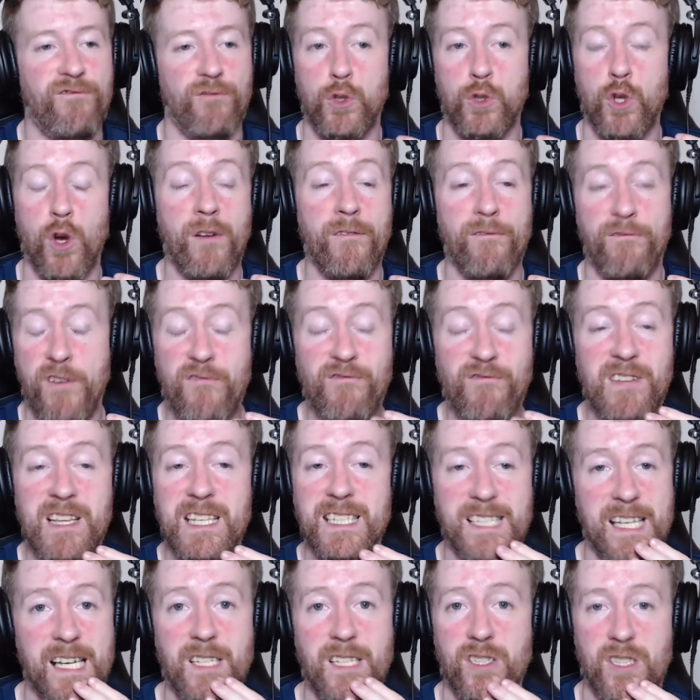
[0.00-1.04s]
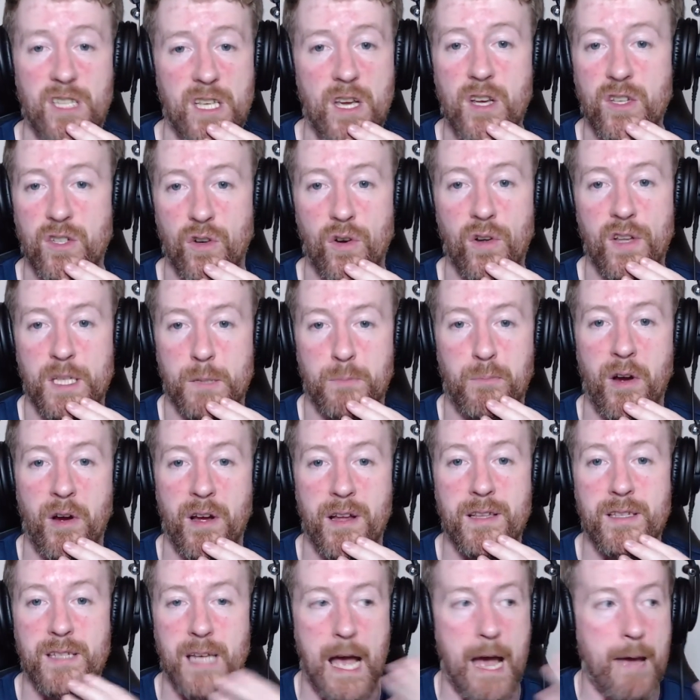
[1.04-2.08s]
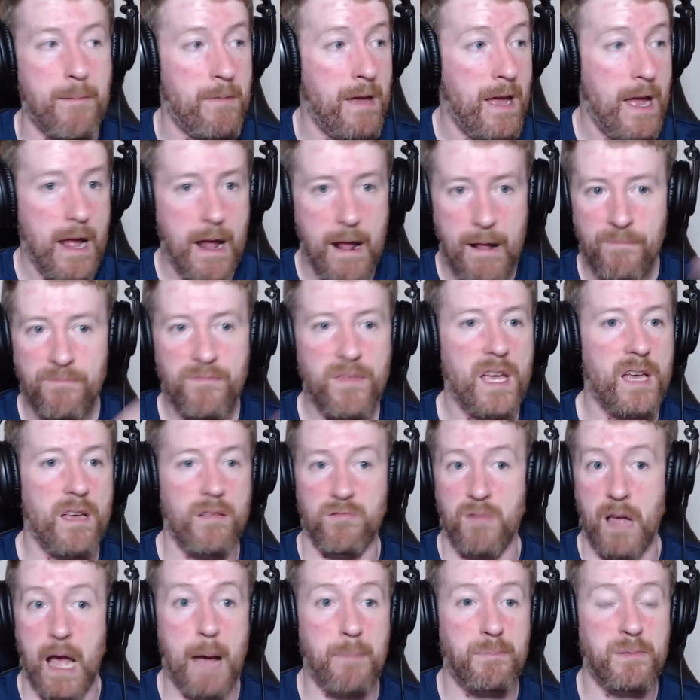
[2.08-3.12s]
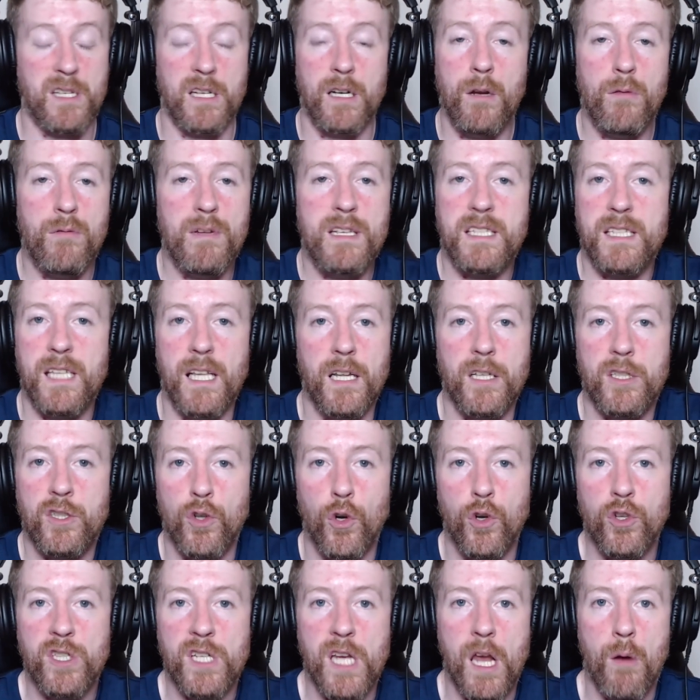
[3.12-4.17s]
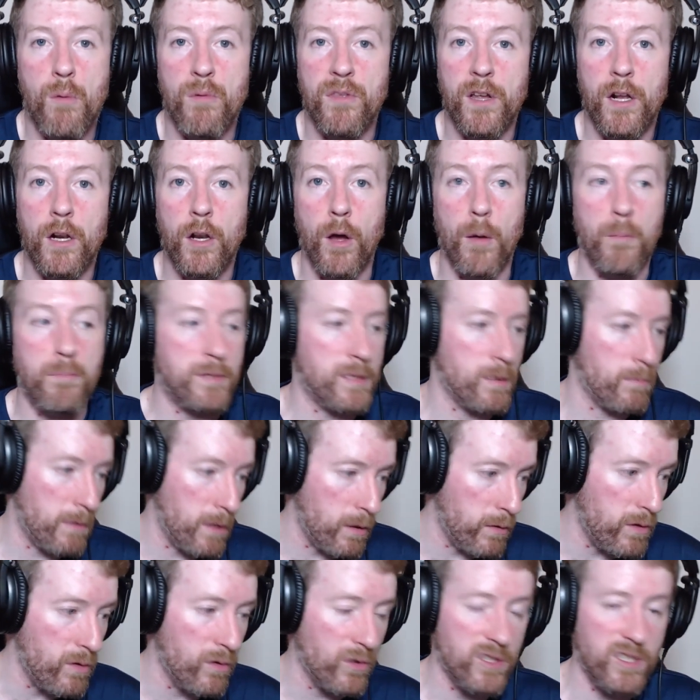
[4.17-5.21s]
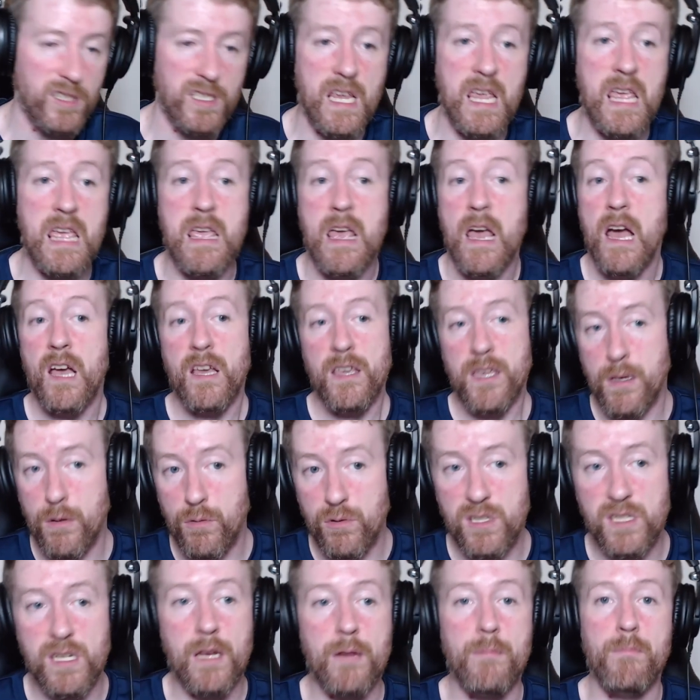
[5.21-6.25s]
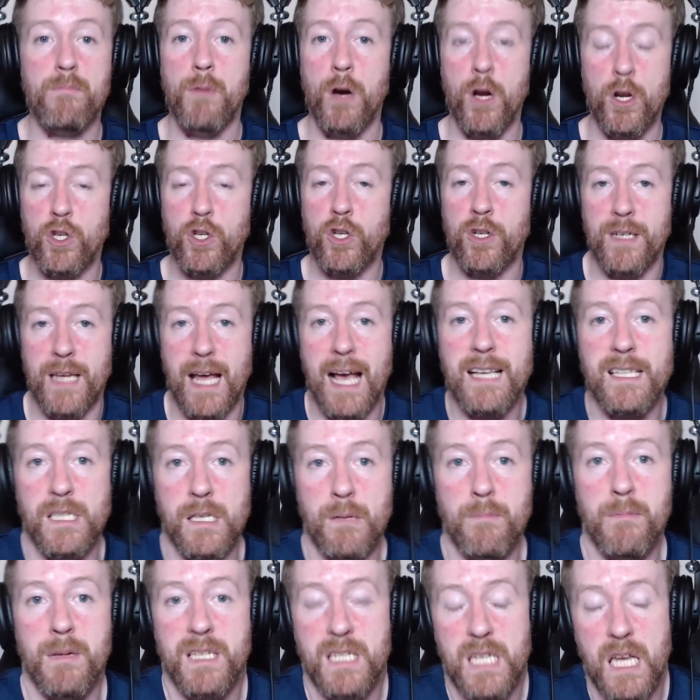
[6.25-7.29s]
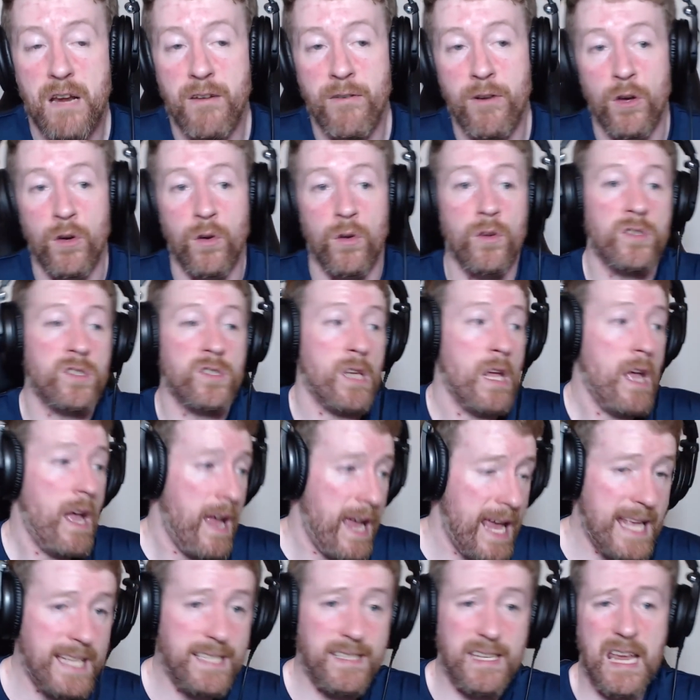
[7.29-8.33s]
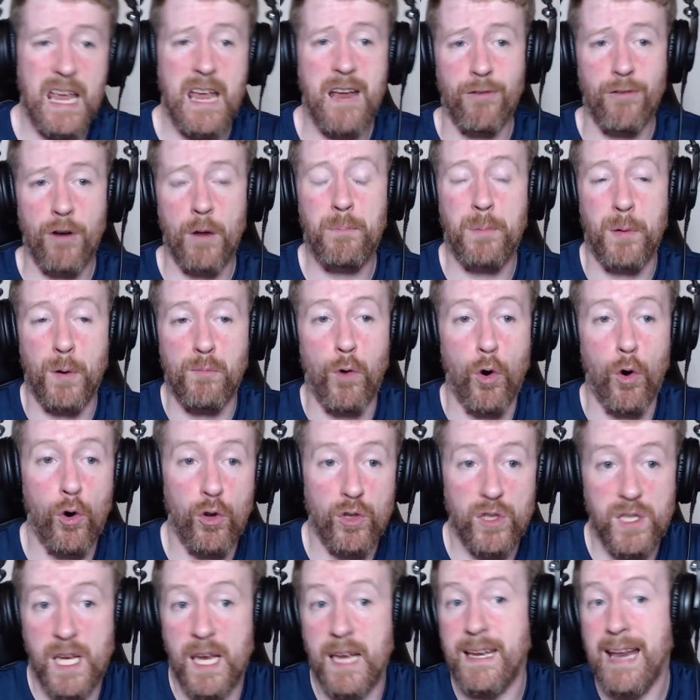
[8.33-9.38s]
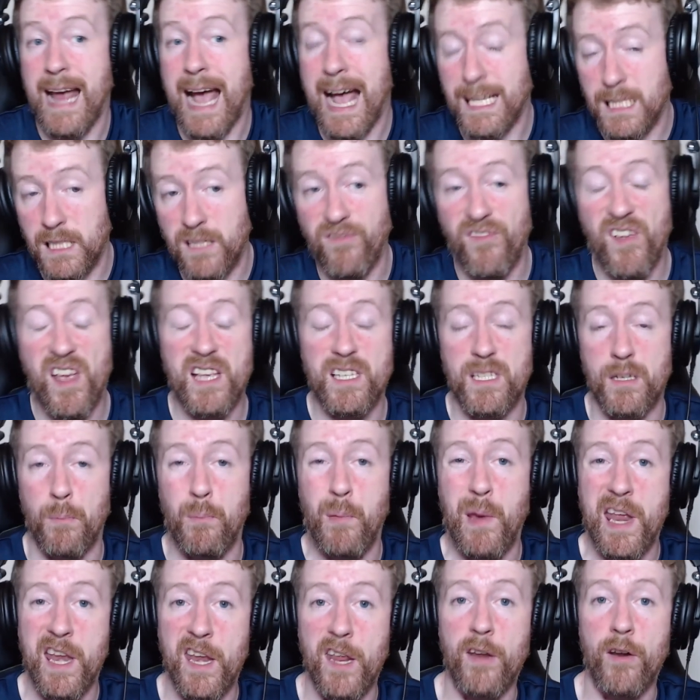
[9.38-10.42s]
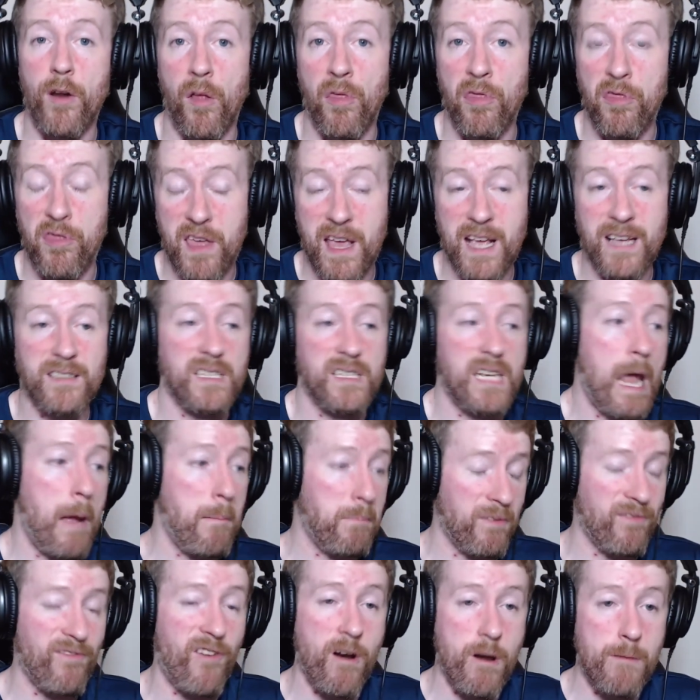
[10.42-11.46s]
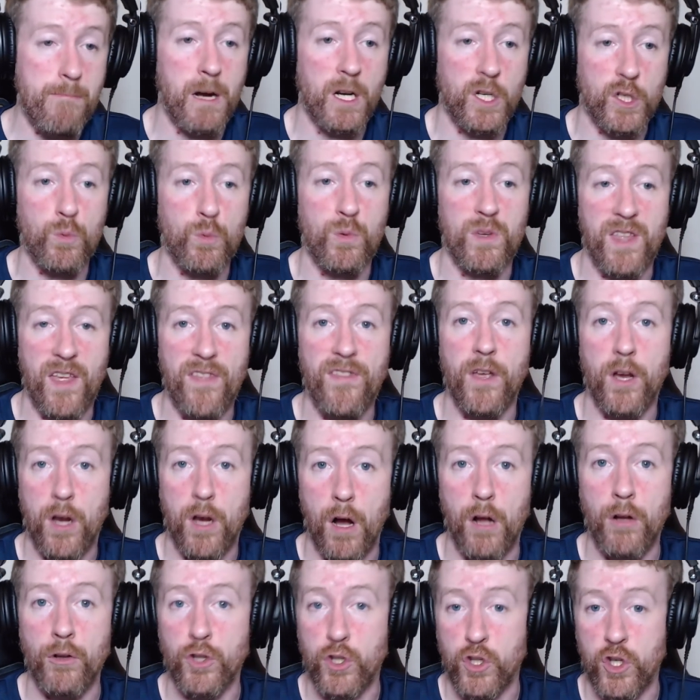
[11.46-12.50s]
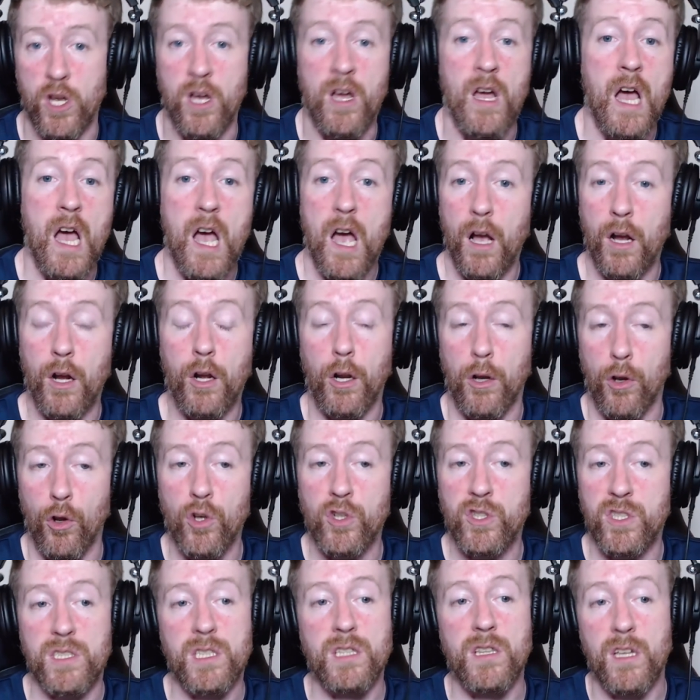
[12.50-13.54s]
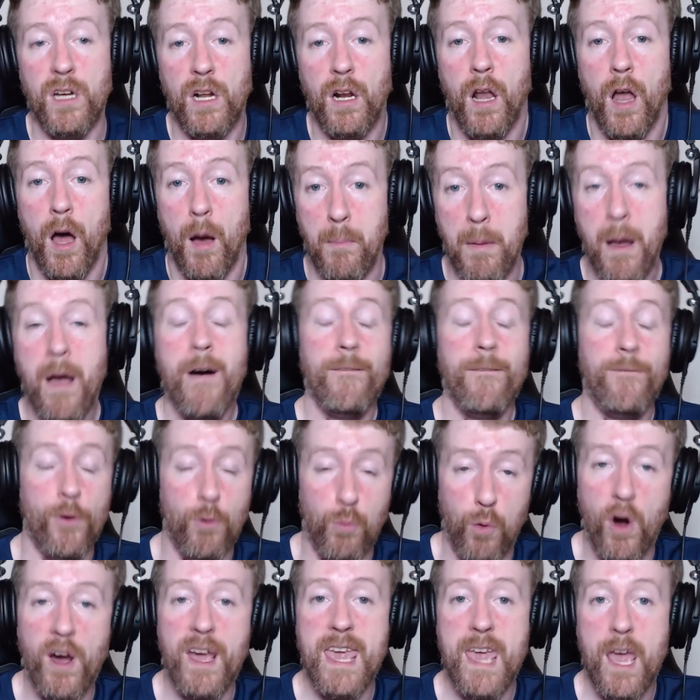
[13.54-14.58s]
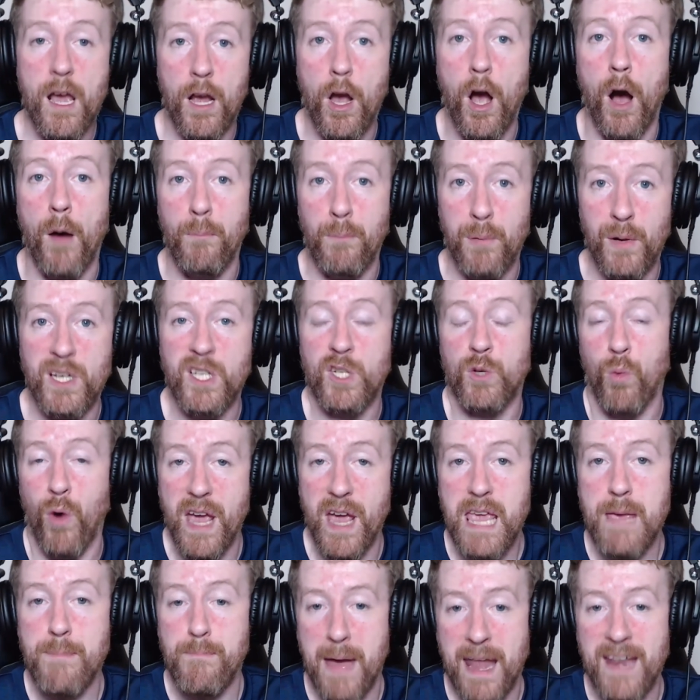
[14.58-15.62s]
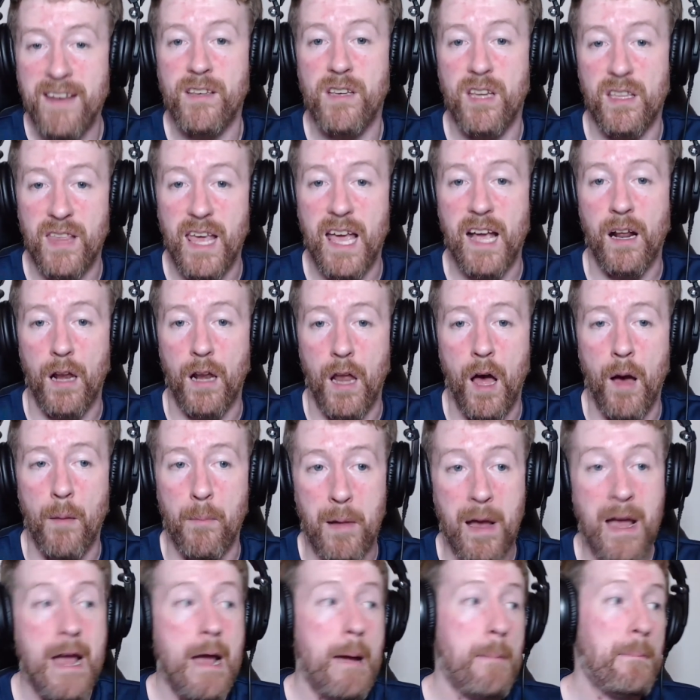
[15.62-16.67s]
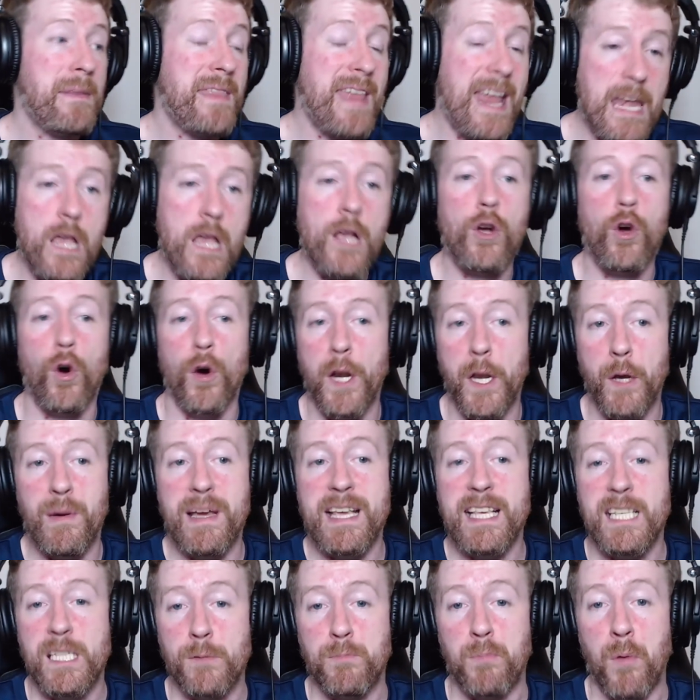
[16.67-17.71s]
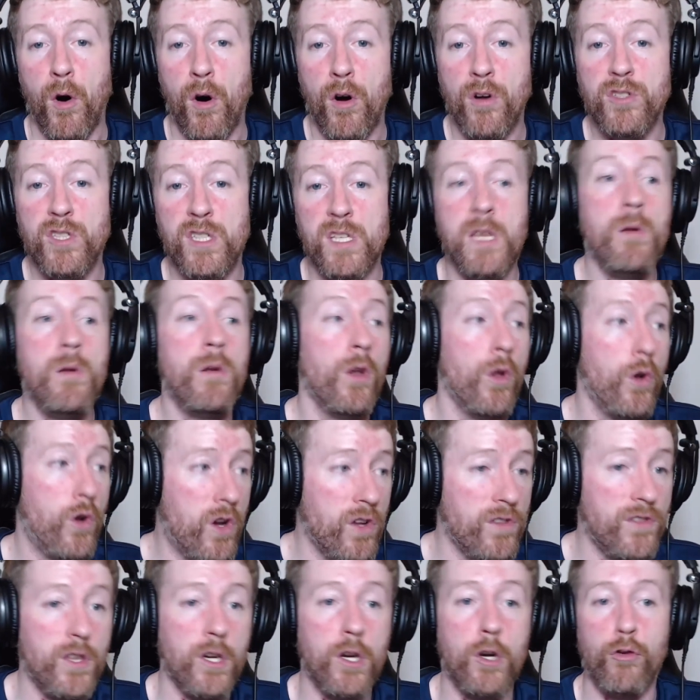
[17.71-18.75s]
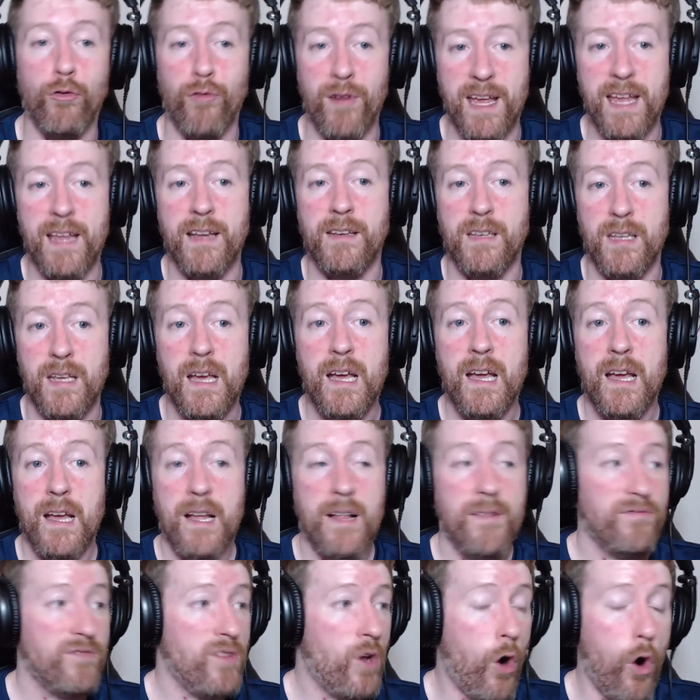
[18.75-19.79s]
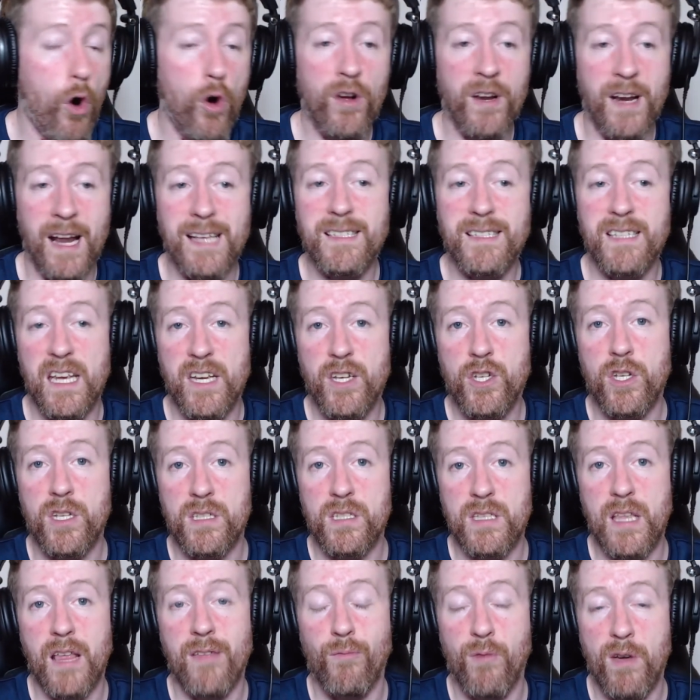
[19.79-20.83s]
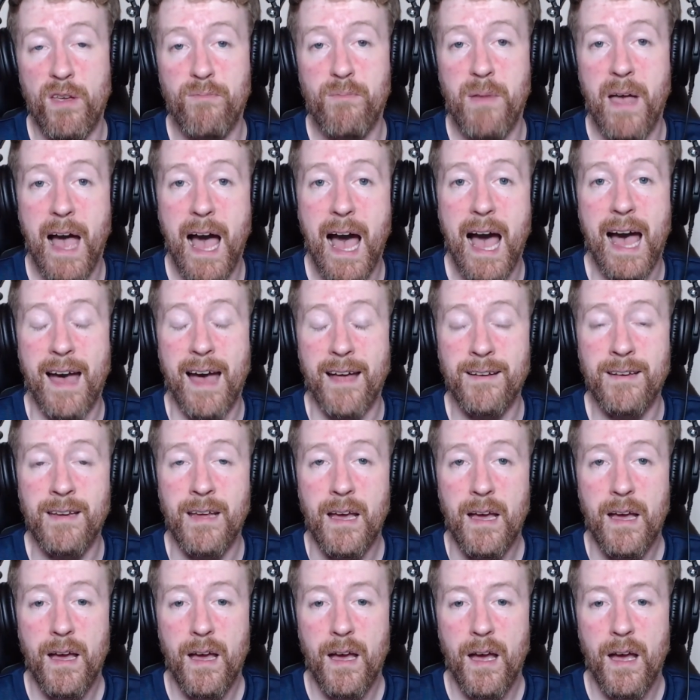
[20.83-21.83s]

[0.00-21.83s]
we're talking fifty, sixty years ago at this point in time. They absolutely still associate with the club. Someone who you'll see used in merchandising materials, his era promoted, asked for his opinion on things, kept very much within the culture and close to the club for what he accomplished, what he meant to their club. But then you go into esports and you look at the great organizations that we've had,